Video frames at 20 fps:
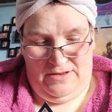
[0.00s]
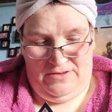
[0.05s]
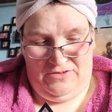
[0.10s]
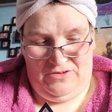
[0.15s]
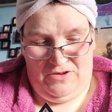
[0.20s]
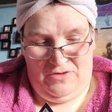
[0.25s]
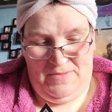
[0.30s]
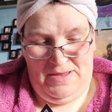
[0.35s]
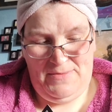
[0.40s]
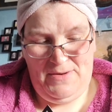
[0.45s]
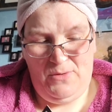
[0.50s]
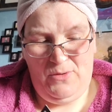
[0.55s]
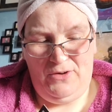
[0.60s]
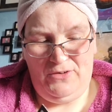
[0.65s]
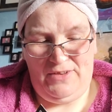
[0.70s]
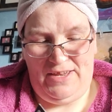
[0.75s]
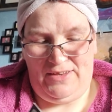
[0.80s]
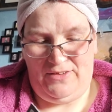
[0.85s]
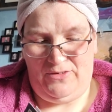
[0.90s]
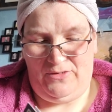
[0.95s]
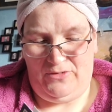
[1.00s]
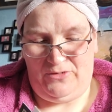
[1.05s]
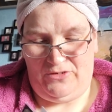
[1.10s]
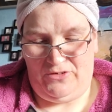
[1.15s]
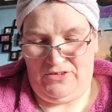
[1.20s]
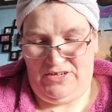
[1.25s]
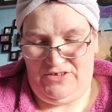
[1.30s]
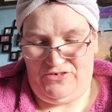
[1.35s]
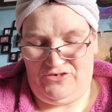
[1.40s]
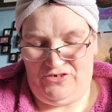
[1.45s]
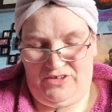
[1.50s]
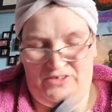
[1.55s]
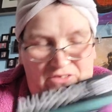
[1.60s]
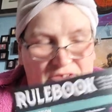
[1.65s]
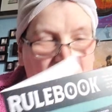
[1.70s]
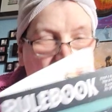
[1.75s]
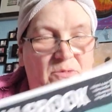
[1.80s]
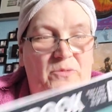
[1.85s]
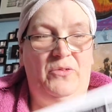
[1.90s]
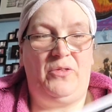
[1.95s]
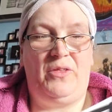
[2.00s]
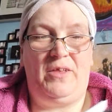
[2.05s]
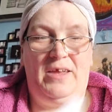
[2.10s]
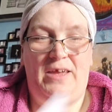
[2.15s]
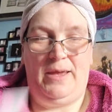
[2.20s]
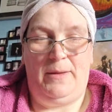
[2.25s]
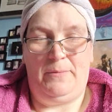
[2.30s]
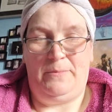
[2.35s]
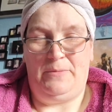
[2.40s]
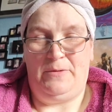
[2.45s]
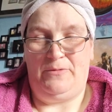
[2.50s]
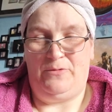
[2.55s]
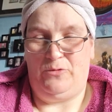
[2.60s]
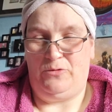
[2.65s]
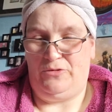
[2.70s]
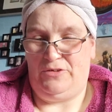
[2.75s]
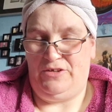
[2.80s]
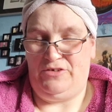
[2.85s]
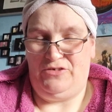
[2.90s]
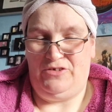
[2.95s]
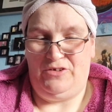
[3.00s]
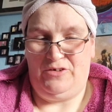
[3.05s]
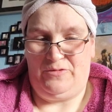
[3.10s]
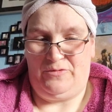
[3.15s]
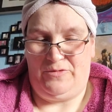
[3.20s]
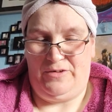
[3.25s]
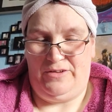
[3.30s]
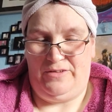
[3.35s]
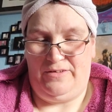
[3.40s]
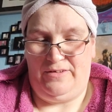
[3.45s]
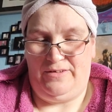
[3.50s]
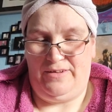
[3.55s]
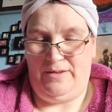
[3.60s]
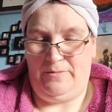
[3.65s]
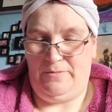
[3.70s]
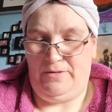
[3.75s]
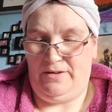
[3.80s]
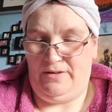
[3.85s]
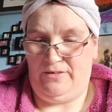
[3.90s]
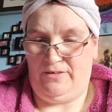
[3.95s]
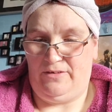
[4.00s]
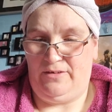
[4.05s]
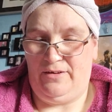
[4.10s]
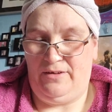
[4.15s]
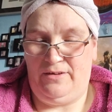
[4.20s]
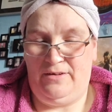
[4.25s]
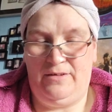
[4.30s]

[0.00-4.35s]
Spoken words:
So maybe it won't take too long to teach ourselves the game before teaching our friends in 10 minutes.